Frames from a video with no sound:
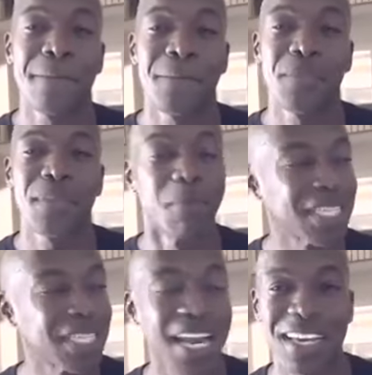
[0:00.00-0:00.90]
Let me
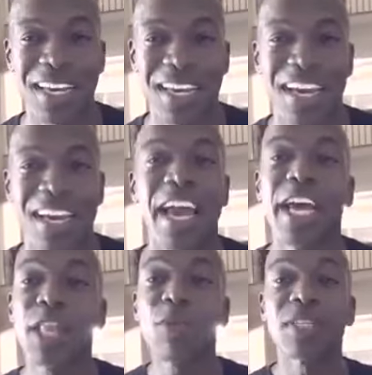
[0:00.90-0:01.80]
say that again. In
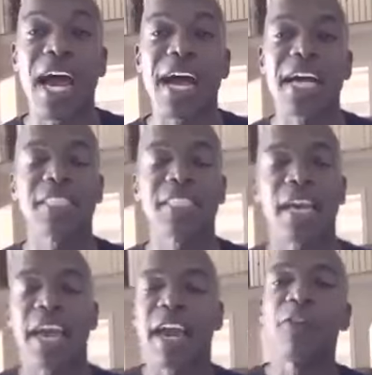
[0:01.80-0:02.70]
other words, guys,
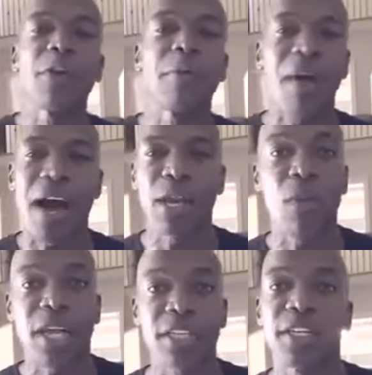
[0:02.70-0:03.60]
everybody
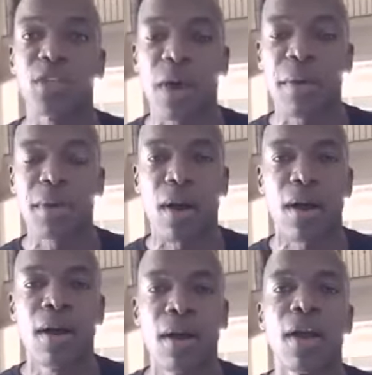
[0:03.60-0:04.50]
watching this
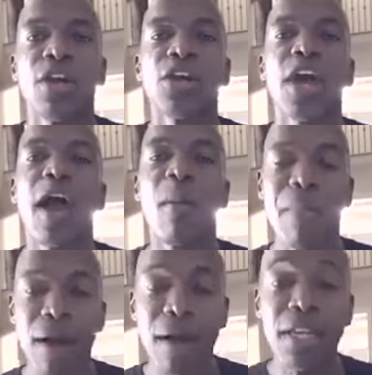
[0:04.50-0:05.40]
webinar, $1
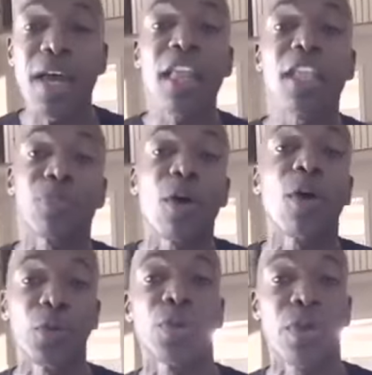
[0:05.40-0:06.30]
million will go
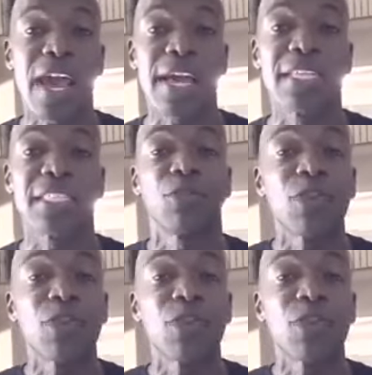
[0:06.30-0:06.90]
through your hands. If